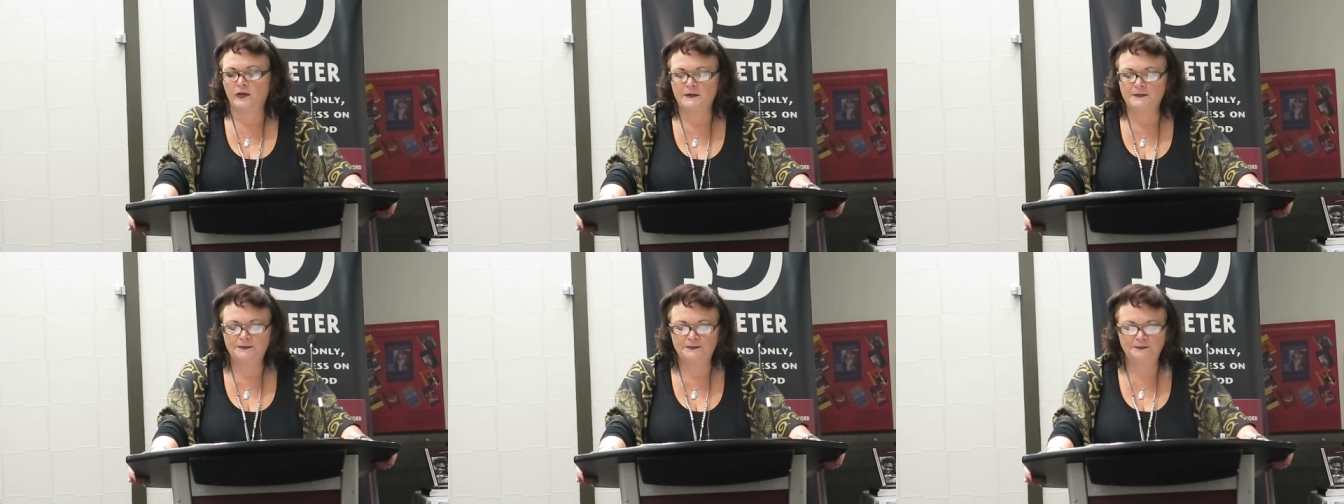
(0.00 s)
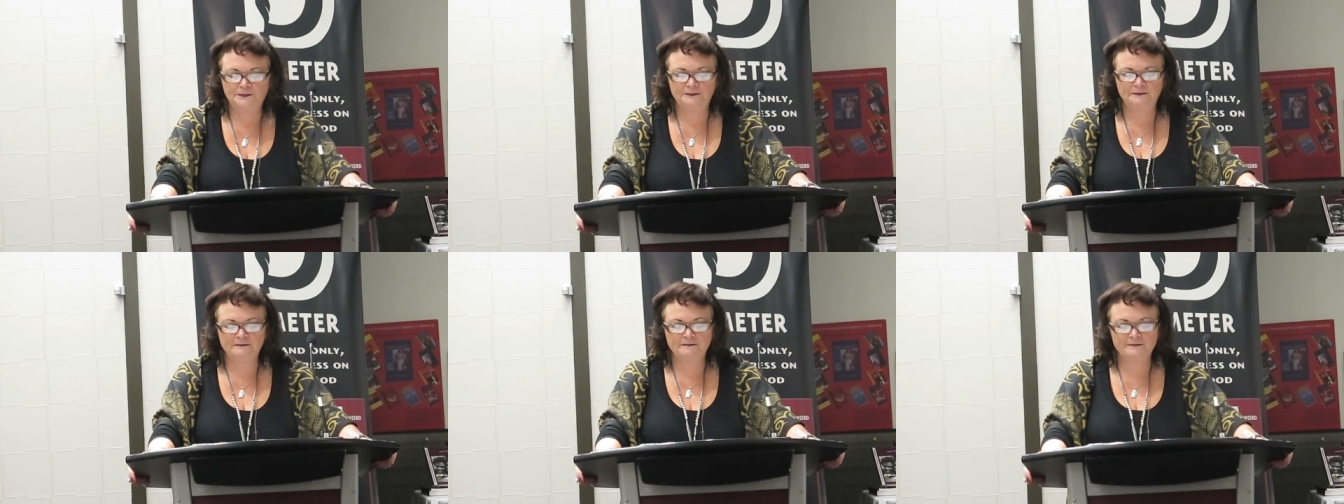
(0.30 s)

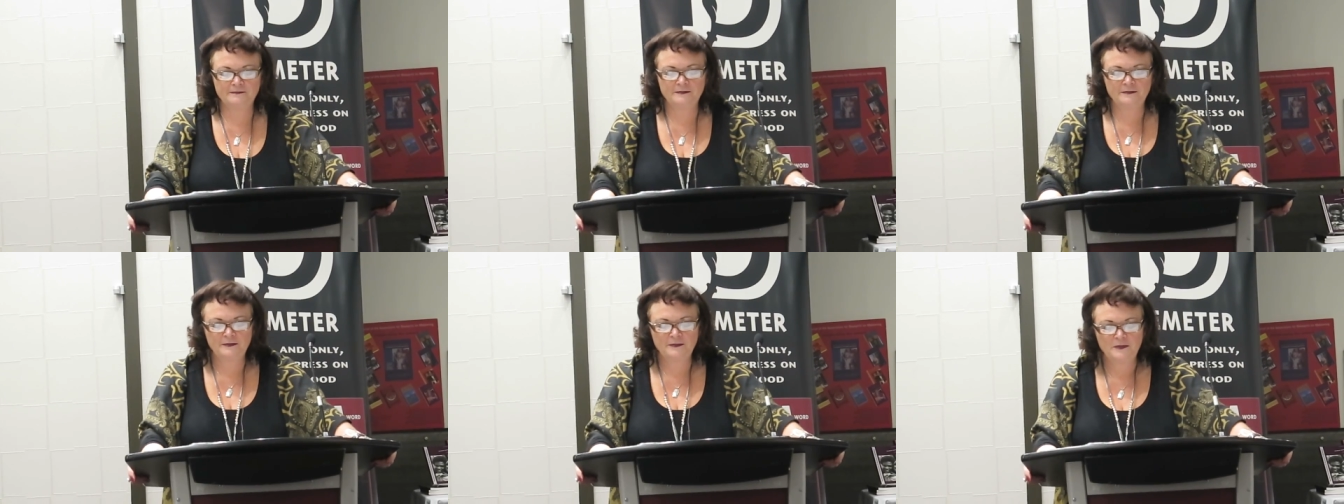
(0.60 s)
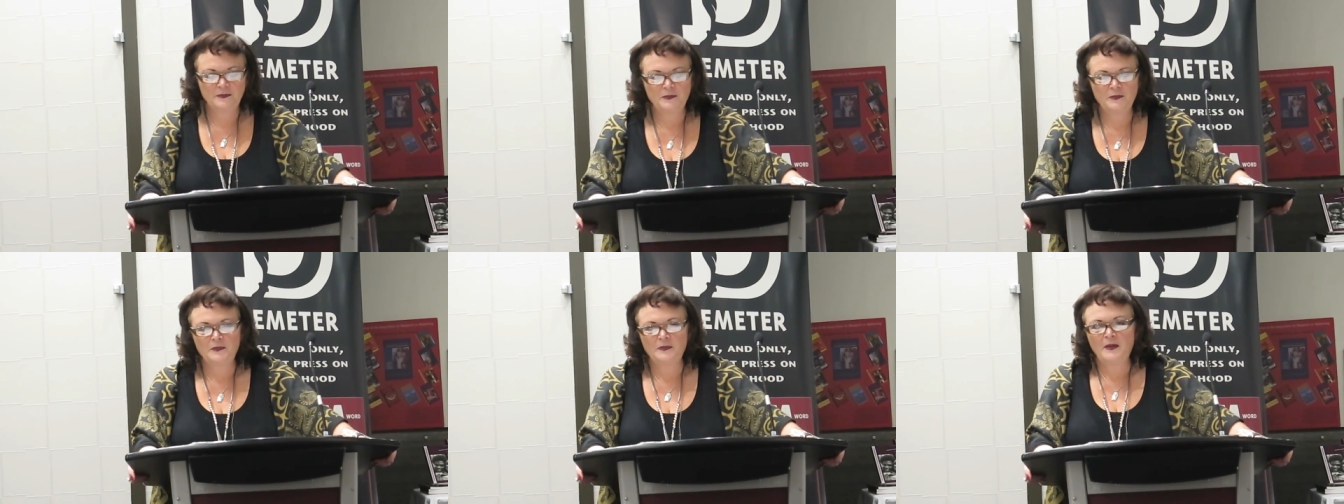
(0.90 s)

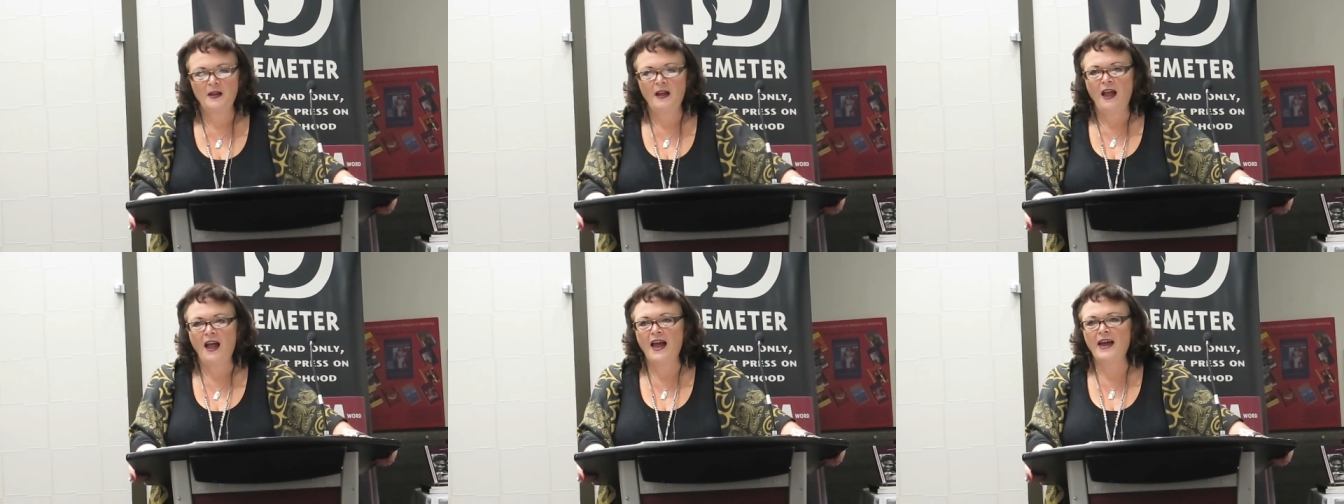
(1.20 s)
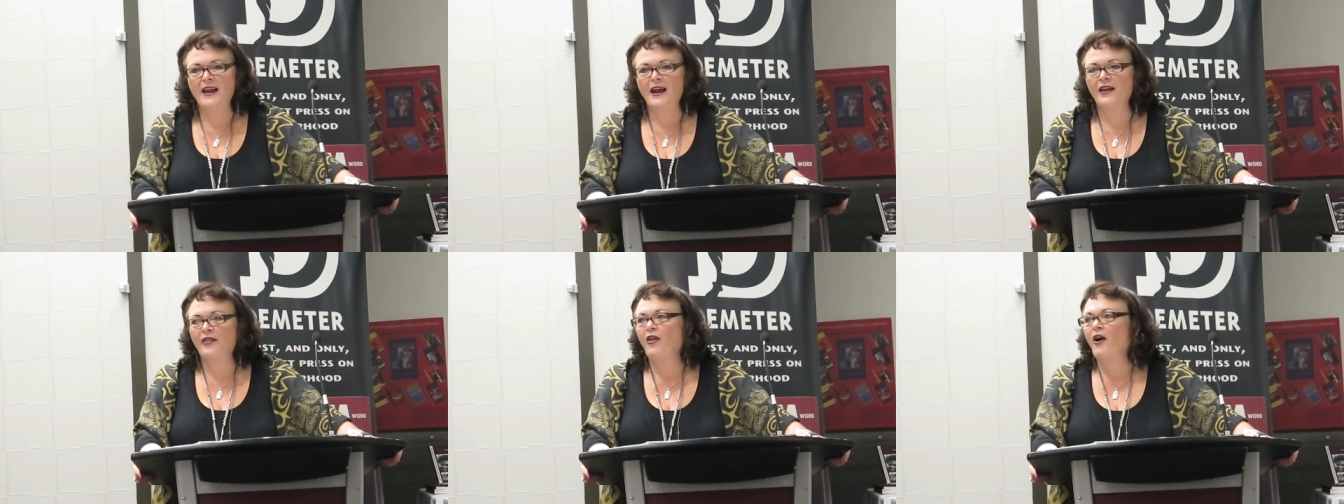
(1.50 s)

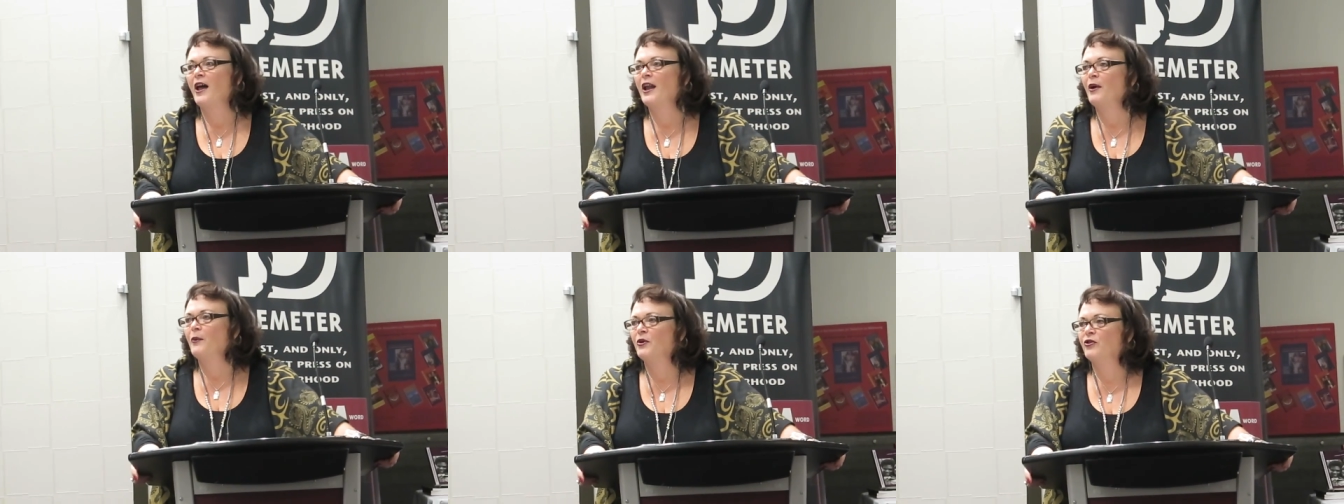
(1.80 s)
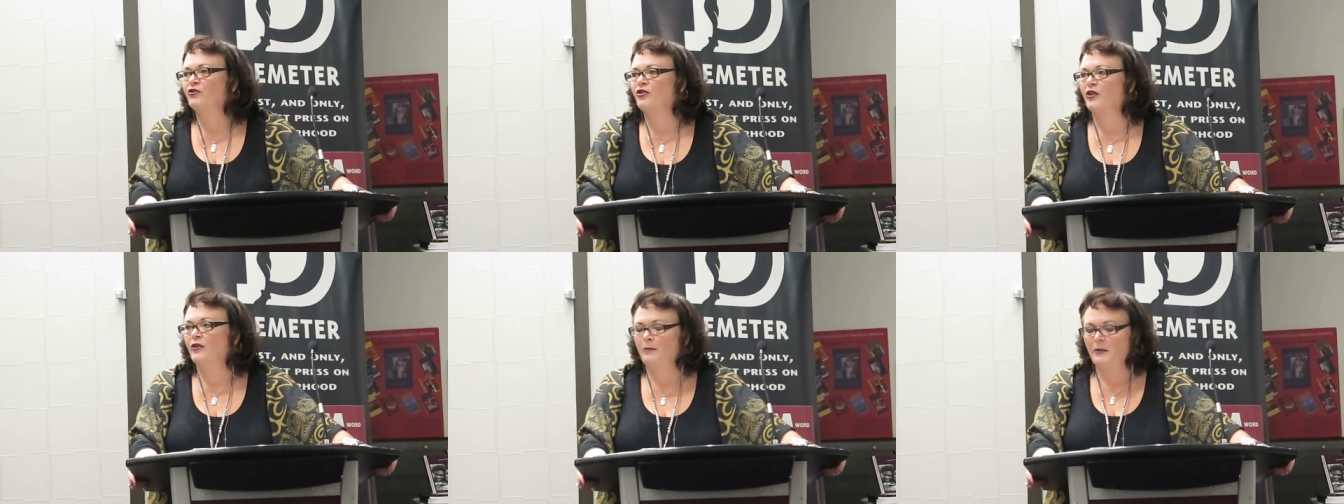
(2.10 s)
And I thought I
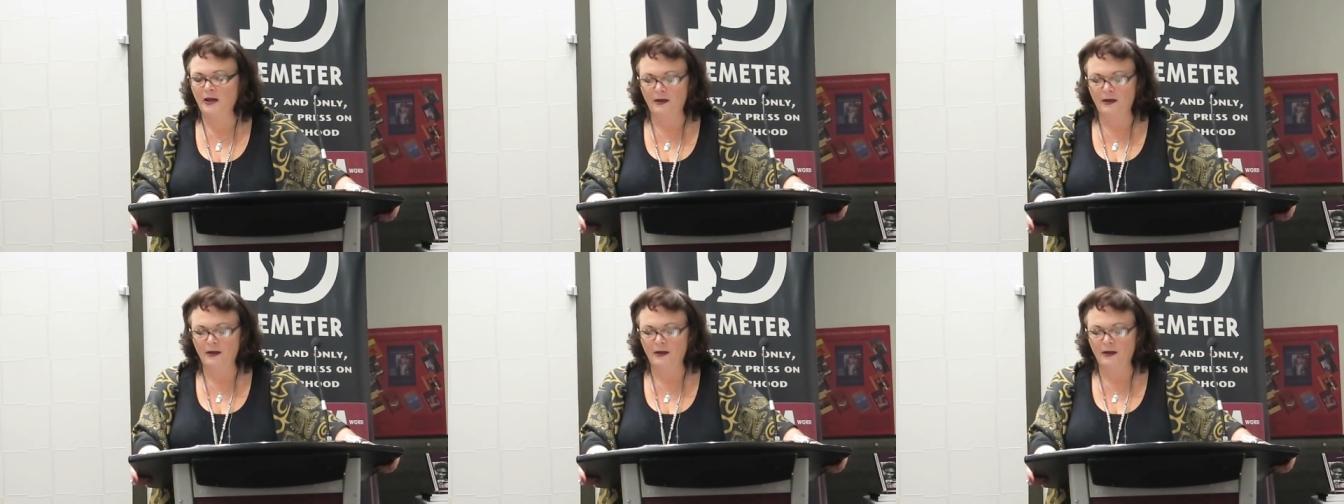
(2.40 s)
was just